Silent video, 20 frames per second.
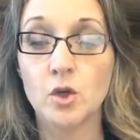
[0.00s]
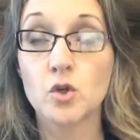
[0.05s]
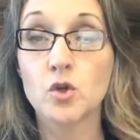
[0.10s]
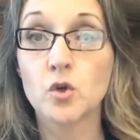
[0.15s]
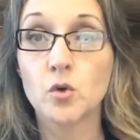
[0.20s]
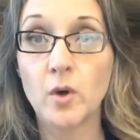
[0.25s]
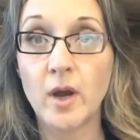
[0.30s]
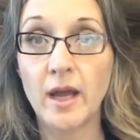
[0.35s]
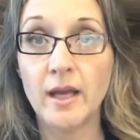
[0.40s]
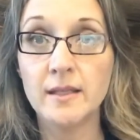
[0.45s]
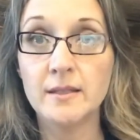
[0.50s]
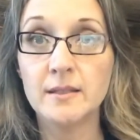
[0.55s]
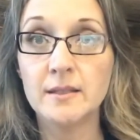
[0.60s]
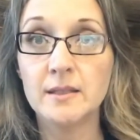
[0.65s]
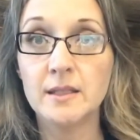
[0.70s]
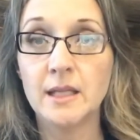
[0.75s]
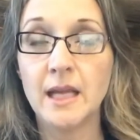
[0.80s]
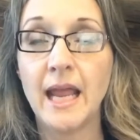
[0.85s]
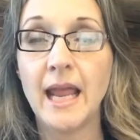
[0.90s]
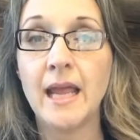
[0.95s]

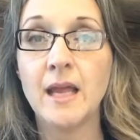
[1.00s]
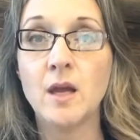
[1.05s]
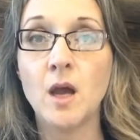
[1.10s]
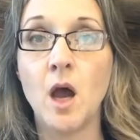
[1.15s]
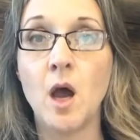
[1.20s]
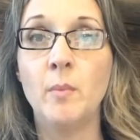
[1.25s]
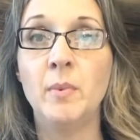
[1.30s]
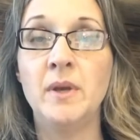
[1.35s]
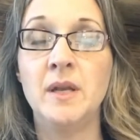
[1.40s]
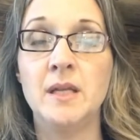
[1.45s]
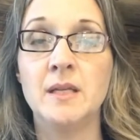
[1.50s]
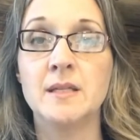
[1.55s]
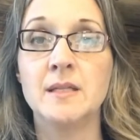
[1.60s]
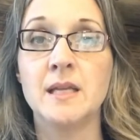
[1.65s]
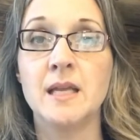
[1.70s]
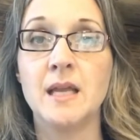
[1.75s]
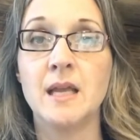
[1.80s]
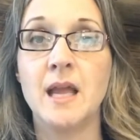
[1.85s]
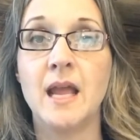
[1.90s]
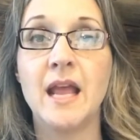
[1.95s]
trust and
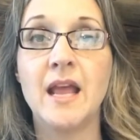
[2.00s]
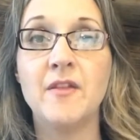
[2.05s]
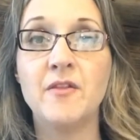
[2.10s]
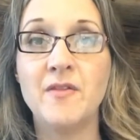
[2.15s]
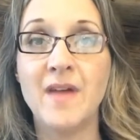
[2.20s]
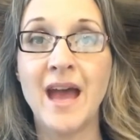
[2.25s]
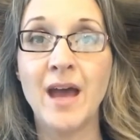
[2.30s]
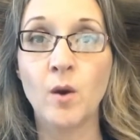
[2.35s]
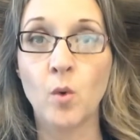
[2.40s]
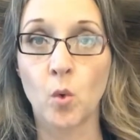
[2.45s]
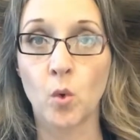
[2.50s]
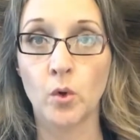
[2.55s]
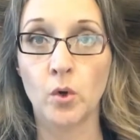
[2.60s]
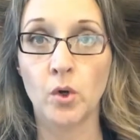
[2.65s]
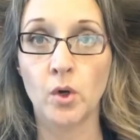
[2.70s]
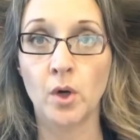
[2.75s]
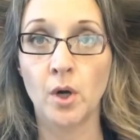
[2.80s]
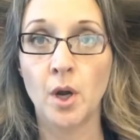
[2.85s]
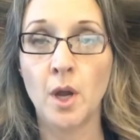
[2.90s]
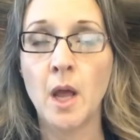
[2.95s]
competency in that
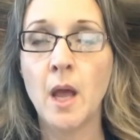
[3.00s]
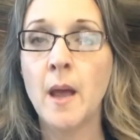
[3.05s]
order.